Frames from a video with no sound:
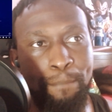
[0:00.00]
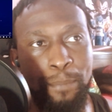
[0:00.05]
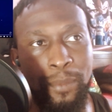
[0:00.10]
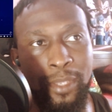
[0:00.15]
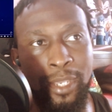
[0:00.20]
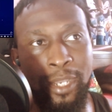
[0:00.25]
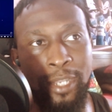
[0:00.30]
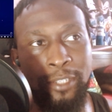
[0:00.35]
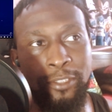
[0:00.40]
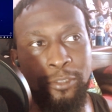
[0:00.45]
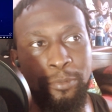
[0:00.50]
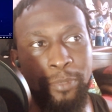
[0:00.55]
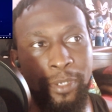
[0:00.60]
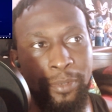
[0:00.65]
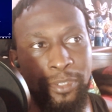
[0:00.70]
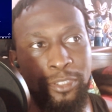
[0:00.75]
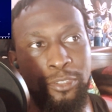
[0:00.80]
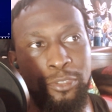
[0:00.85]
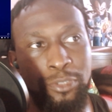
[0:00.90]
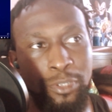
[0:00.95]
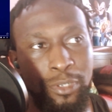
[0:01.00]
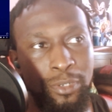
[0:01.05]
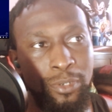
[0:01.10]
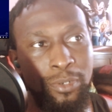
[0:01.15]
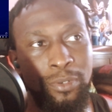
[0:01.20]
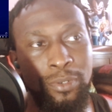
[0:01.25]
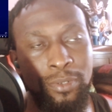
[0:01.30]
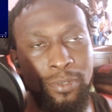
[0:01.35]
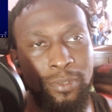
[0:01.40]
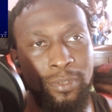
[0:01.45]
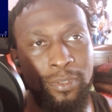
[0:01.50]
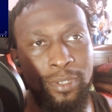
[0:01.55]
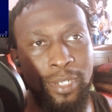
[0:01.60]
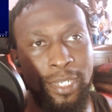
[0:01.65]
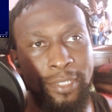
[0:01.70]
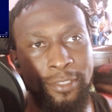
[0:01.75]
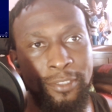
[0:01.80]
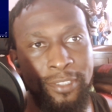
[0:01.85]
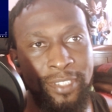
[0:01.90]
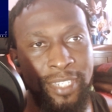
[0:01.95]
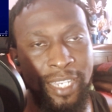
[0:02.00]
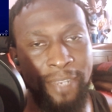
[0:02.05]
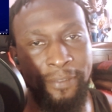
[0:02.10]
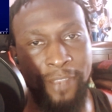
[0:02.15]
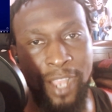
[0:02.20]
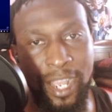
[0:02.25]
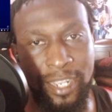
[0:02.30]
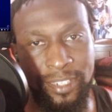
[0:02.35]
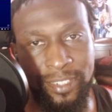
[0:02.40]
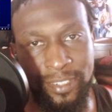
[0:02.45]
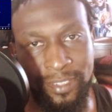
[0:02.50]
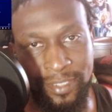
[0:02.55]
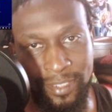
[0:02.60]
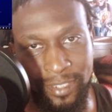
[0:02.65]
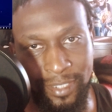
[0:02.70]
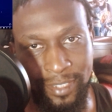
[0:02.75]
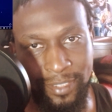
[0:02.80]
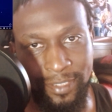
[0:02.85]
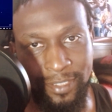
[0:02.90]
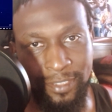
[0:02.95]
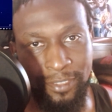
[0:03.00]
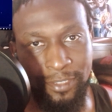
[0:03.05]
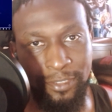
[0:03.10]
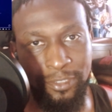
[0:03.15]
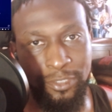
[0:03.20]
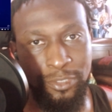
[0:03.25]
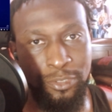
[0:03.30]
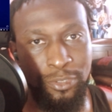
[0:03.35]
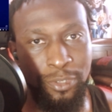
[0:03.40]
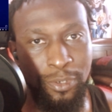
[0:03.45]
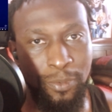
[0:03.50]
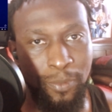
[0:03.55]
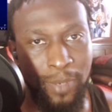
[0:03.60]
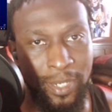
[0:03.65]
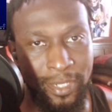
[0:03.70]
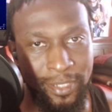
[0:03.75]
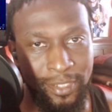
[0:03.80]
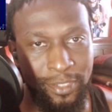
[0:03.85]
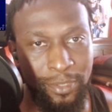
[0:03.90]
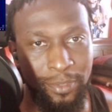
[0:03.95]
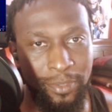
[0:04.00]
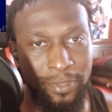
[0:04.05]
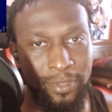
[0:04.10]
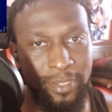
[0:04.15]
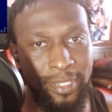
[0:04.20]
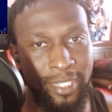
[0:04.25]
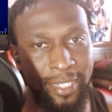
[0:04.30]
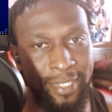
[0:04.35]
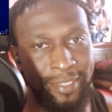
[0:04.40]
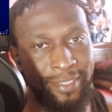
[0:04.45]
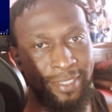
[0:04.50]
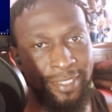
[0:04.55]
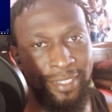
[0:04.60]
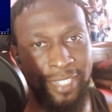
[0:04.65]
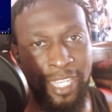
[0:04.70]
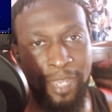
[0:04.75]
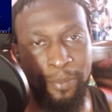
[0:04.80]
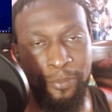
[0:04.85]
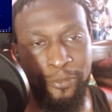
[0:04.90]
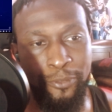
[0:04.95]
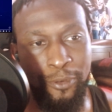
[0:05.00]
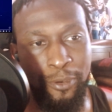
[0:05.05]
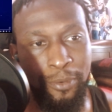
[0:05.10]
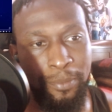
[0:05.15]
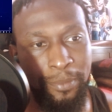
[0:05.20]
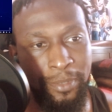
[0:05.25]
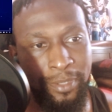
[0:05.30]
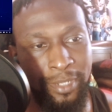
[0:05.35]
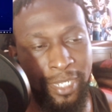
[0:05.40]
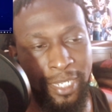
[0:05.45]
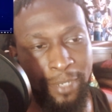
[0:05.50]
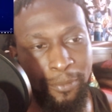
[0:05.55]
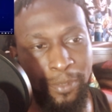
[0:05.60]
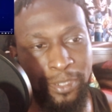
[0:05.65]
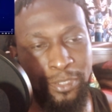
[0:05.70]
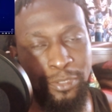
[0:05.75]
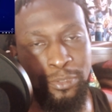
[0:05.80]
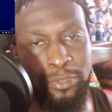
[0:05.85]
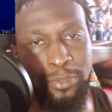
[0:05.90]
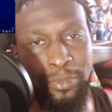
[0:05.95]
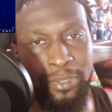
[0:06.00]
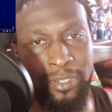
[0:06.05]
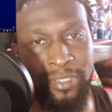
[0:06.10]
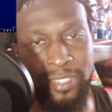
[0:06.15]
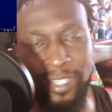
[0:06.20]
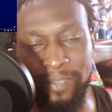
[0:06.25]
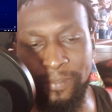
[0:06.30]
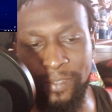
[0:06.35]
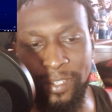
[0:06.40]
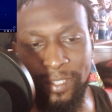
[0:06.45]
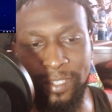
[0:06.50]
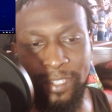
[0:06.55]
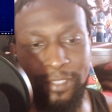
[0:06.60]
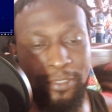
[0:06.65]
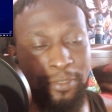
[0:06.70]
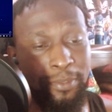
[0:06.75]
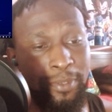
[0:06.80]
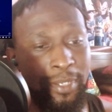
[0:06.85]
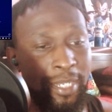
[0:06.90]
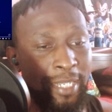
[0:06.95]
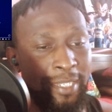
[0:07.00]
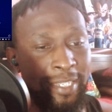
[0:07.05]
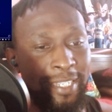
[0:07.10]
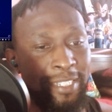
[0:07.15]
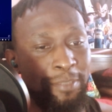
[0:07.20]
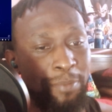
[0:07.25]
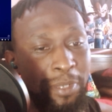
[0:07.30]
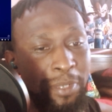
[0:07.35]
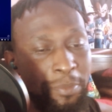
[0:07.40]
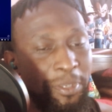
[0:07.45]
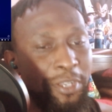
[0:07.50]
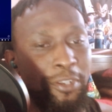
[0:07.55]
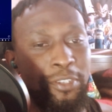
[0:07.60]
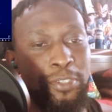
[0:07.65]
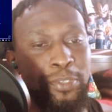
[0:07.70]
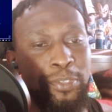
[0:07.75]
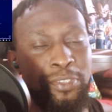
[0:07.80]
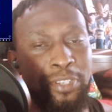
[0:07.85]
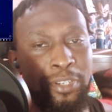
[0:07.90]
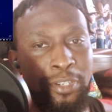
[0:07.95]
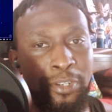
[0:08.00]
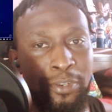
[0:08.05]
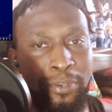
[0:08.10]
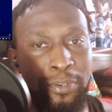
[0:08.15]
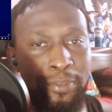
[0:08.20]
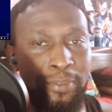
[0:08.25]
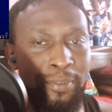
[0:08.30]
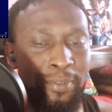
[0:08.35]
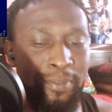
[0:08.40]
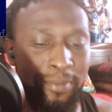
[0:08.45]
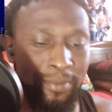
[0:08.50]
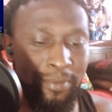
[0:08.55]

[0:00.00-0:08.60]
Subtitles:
to be able to know, to see, have consciousness, you know, to know what he's doing that isn't an ape from, like, what to do and stuff like that. So I guess maybe because it was on Earth.